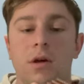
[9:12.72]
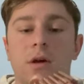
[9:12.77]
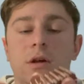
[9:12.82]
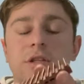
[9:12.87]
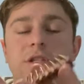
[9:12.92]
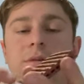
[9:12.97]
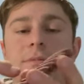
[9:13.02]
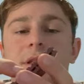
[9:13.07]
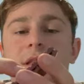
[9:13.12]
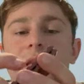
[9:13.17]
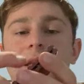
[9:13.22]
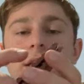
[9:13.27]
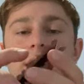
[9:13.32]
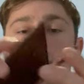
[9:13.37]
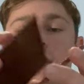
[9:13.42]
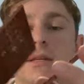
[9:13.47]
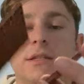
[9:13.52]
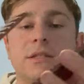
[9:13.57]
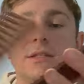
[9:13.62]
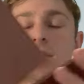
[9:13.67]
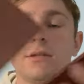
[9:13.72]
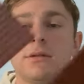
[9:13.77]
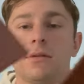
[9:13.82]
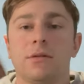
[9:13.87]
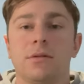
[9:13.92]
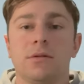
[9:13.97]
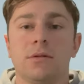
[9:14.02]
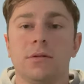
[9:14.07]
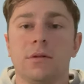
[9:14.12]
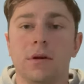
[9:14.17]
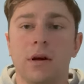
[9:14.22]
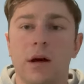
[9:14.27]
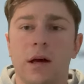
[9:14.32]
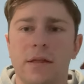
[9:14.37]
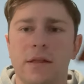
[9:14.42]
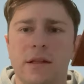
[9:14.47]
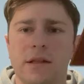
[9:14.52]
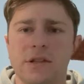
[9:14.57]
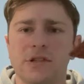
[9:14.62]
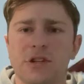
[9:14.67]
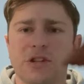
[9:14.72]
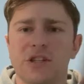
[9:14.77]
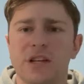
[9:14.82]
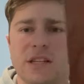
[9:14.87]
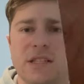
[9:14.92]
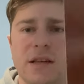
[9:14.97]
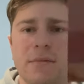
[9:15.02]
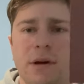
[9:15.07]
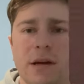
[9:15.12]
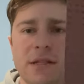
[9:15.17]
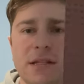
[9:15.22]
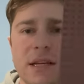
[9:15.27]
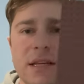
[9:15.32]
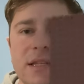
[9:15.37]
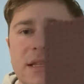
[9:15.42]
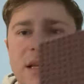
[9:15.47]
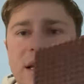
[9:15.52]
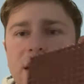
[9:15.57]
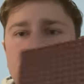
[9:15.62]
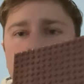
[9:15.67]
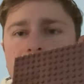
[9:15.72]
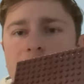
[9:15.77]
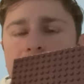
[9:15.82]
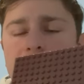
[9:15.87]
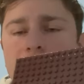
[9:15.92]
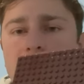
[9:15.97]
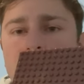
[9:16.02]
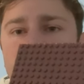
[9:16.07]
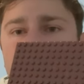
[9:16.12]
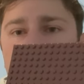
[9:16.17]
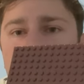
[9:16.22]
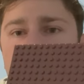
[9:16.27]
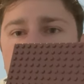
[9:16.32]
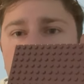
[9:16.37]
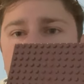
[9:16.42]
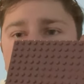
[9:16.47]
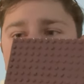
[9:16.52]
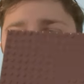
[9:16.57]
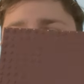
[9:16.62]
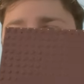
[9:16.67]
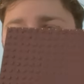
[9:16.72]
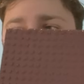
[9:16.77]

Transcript: some of these, I think these are 16 by 16. Uh,